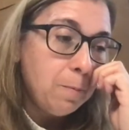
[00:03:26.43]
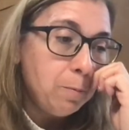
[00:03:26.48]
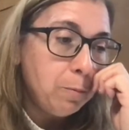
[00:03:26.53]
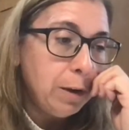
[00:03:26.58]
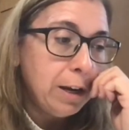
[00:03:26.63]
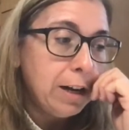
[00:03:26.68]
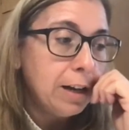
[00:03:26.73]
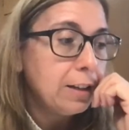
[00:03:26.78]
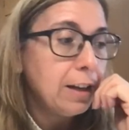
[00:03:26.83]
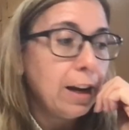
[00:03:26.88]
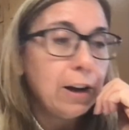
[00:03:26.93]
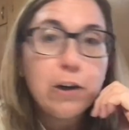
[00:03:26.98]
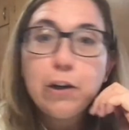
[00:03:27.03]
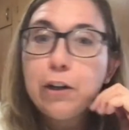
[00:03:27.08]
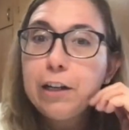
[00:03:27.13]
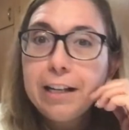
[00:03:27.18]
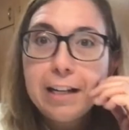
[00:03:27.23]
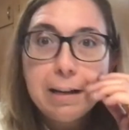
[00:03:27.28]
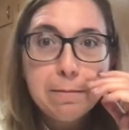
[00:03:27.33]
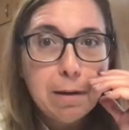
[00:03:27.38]
because I
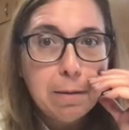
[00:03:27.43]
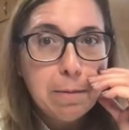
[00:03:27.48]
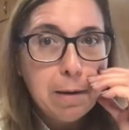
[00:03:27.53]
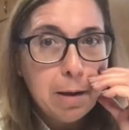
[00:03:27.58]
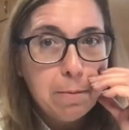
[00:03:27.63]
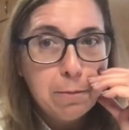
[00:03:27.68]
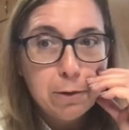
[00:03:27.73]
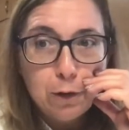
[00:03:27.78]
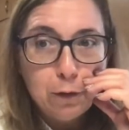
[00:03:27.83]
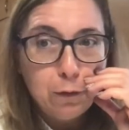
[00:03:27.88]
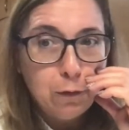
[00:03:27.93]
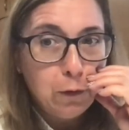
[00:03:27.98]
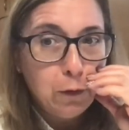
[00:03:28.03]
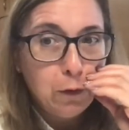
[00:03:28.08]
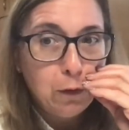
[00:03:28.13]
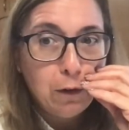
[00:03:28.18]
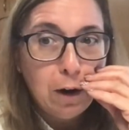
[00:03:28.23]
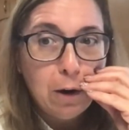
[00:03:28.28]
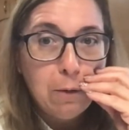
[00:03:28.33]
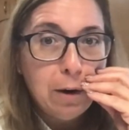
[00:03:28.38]
couldn't get my paper to fold
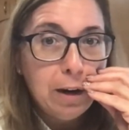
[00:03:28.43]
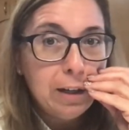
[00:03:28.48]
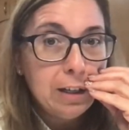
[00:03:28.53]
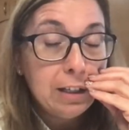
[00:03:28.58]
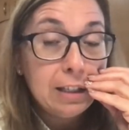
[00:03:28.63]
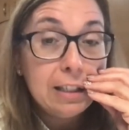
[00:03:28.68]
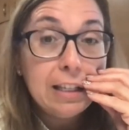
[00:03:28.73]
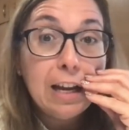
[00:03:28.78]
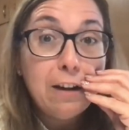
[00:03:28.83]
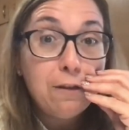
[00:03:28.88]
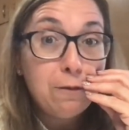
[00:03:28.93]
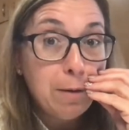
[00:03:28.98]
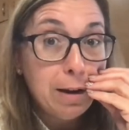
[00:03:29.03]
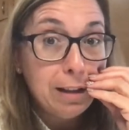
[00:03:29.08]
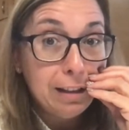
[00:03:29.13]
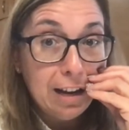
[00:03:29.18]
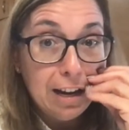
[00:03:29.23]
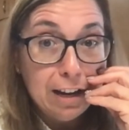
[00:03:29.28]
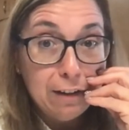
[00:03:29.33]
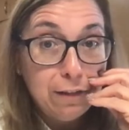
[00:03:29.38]
the right way to save my
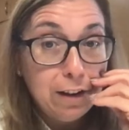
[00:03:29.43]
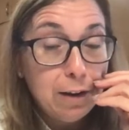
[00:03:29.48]
life.